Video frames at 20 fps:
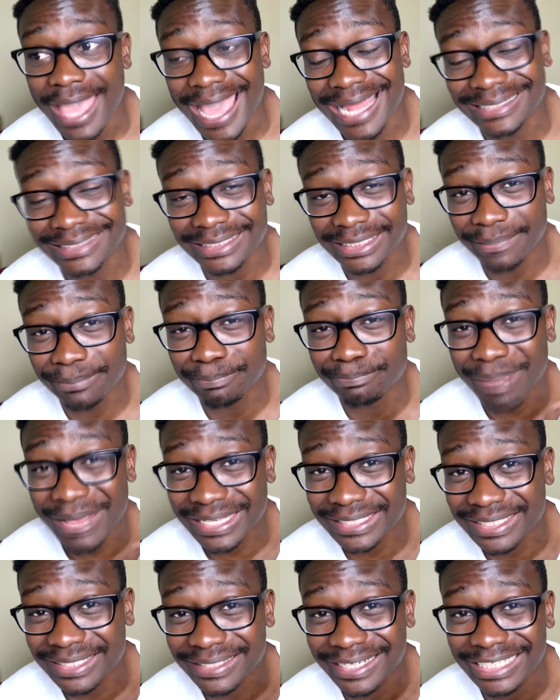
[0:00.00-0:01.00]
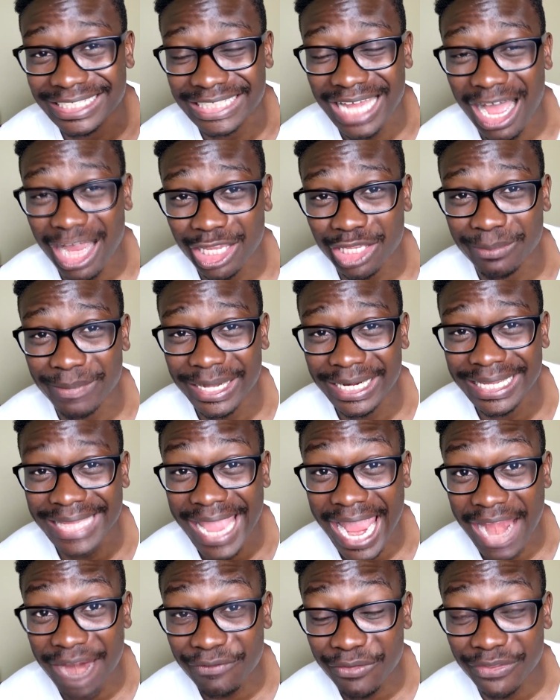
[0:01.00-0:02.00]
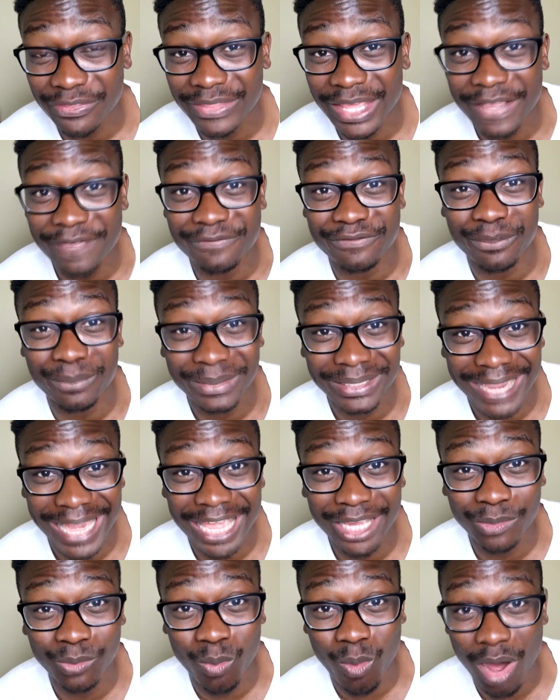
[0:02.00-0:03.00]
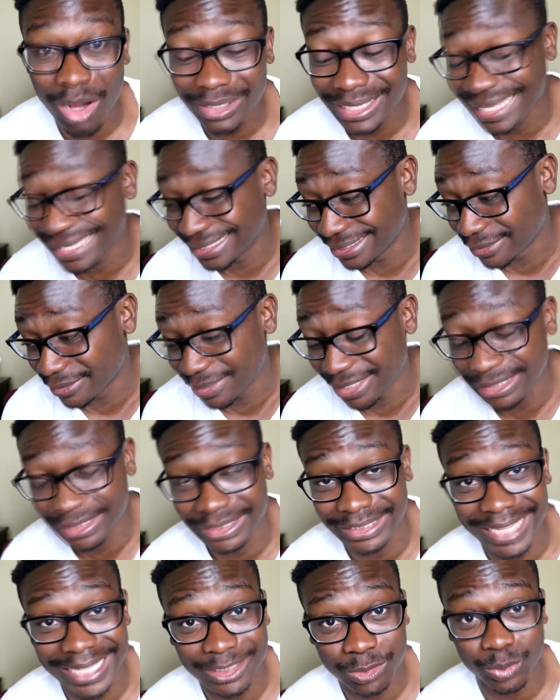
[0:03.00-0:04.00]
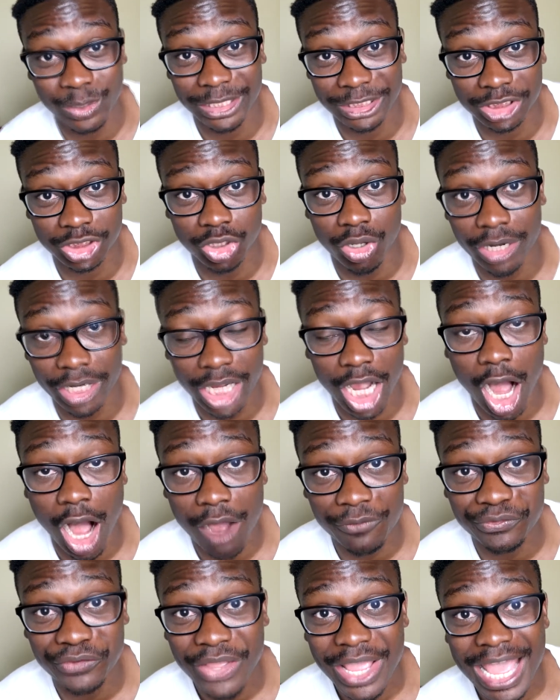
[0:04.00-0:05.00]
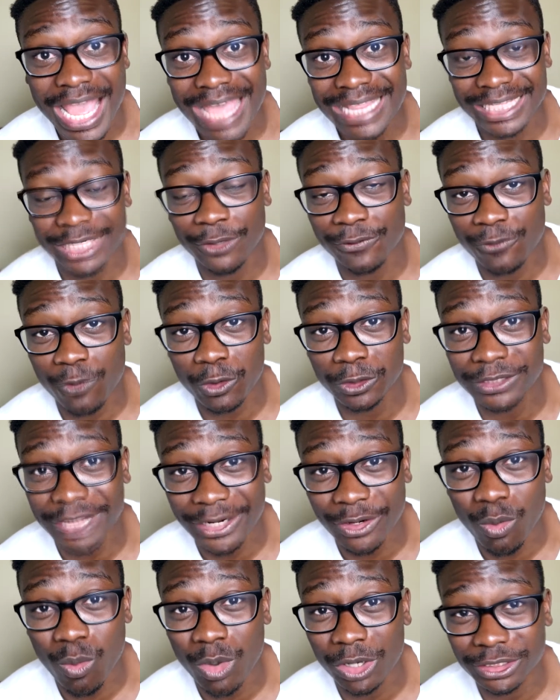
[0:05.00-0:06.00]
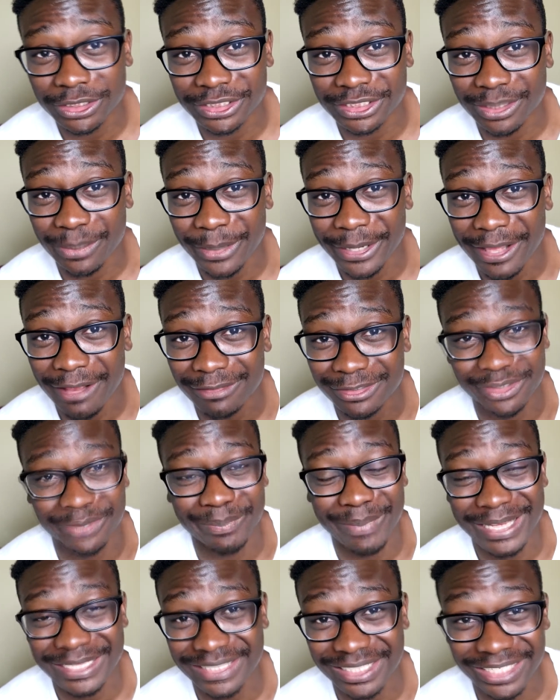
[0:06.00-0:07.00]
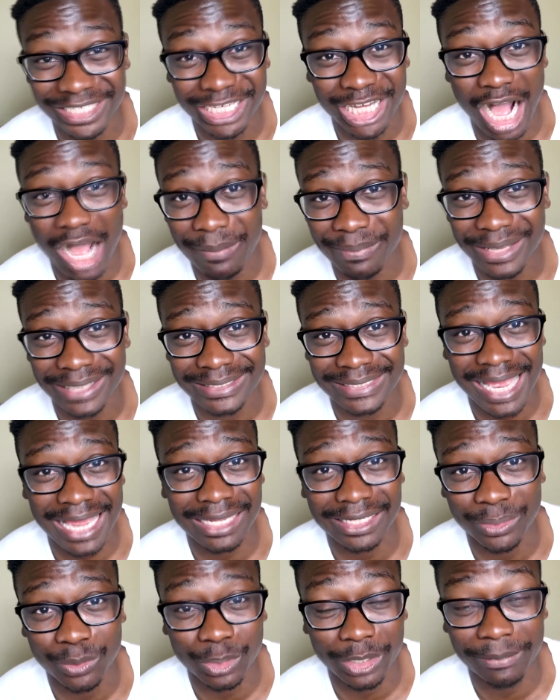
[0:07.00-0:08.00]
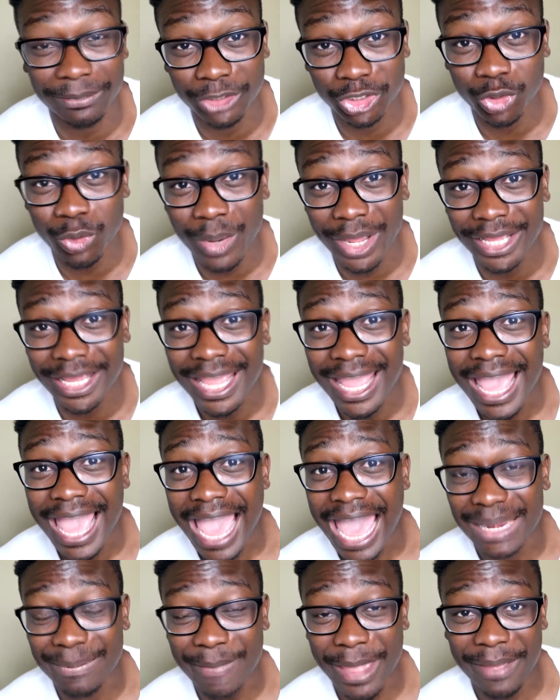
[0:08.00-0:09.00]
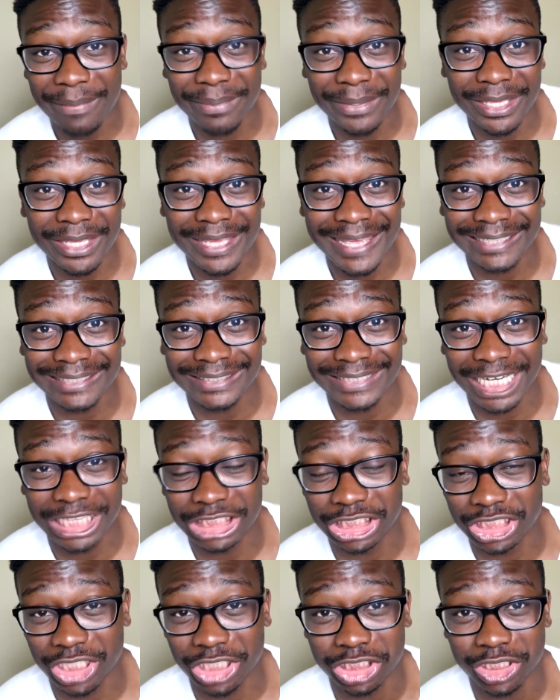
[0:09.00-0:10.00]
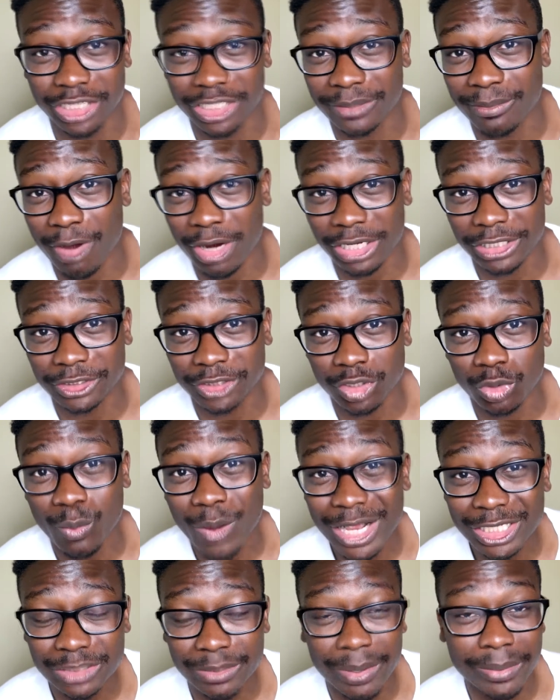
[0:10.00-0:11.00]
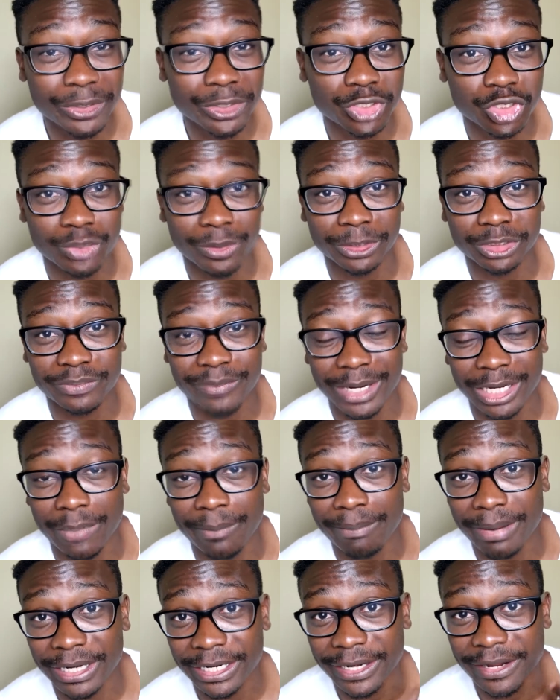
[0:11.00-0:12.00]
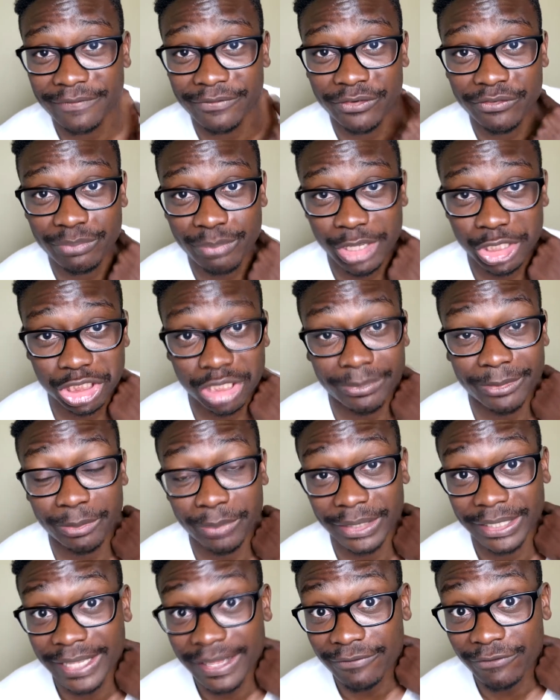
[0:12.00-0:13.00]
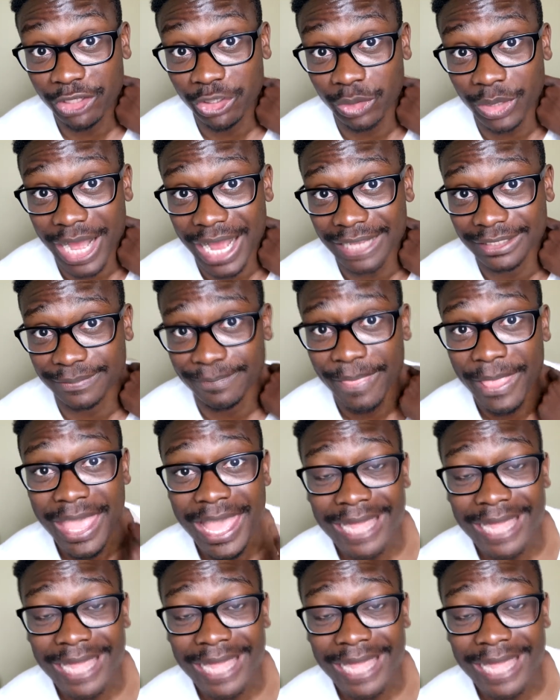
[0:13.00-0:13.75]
And since I'm basically documenting everything from day 1, like literally today's when it's starting off, then of course I don't want someone else to basically copy exactly what I'm doing and maybe saturate the market in certain ways or maybe use too much of my competitive information I'm going to be giving you guys.